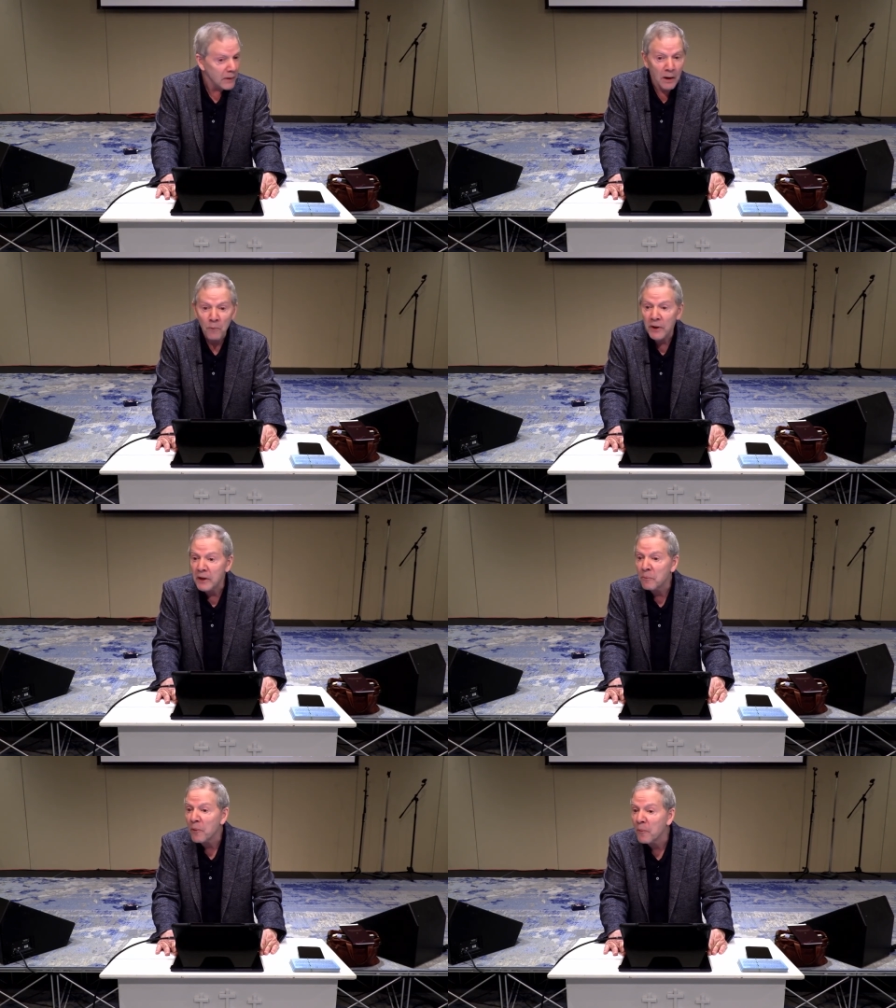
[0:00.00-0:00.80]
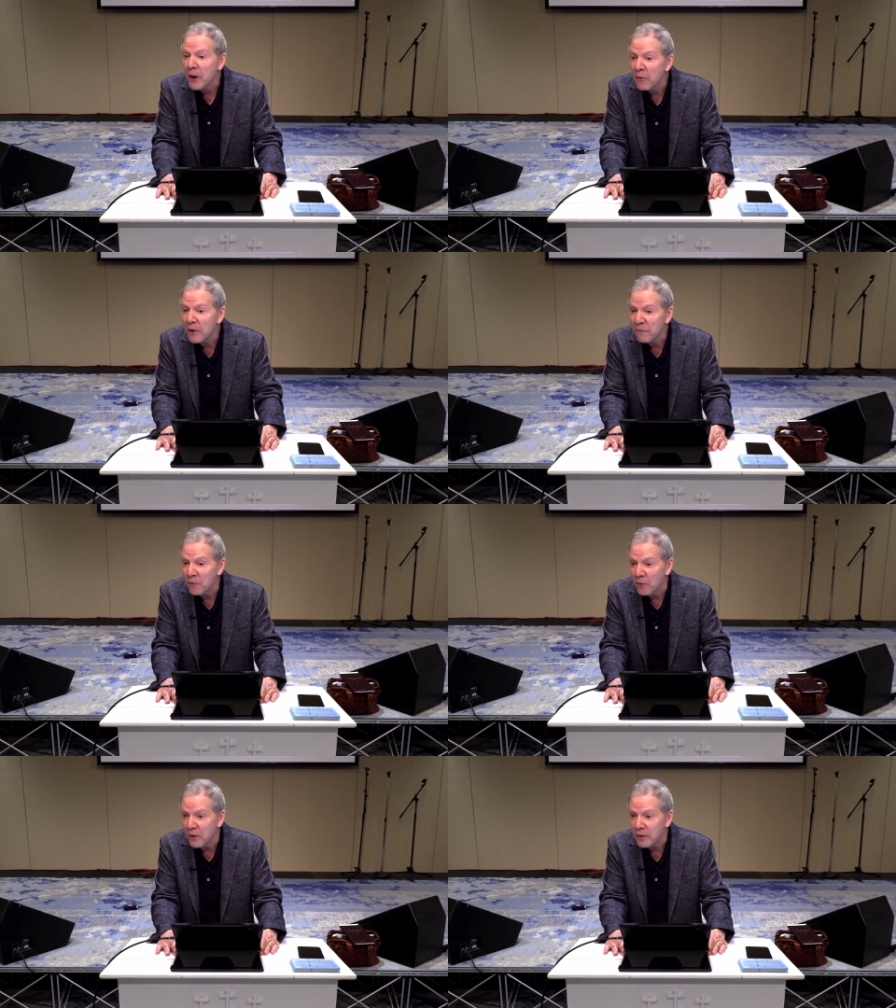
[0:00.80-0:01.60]
and what he's preparing
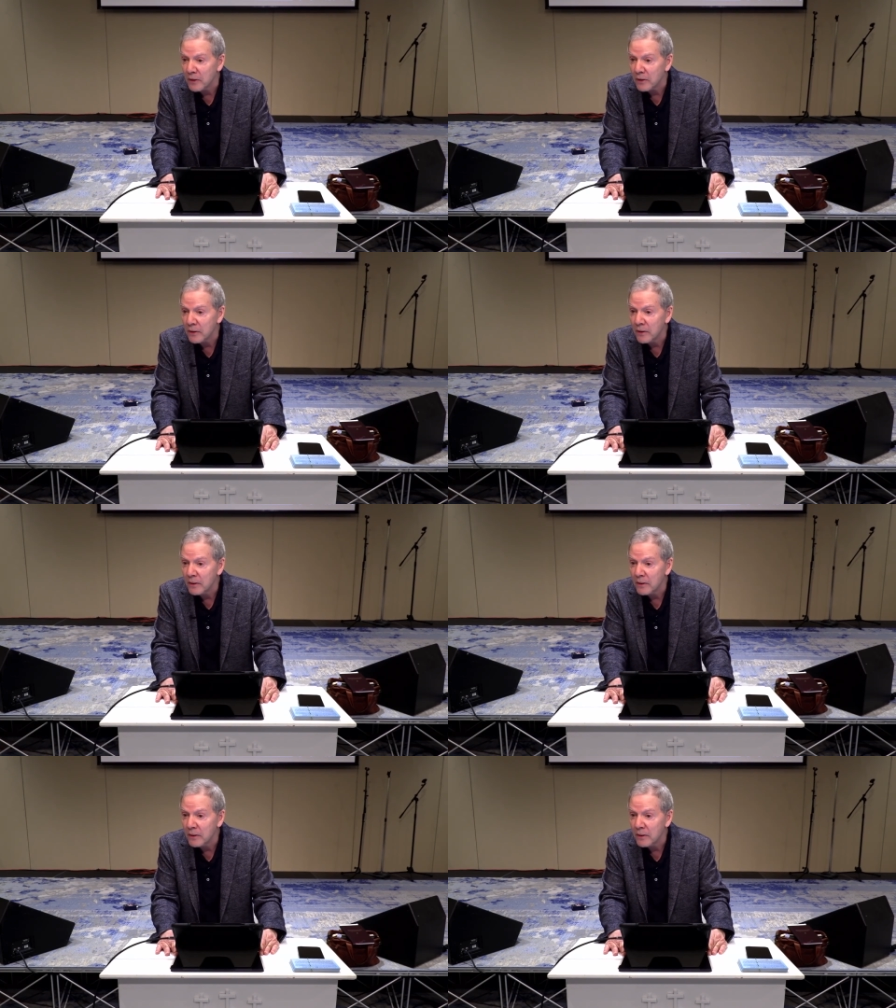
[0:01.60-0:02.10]
for us.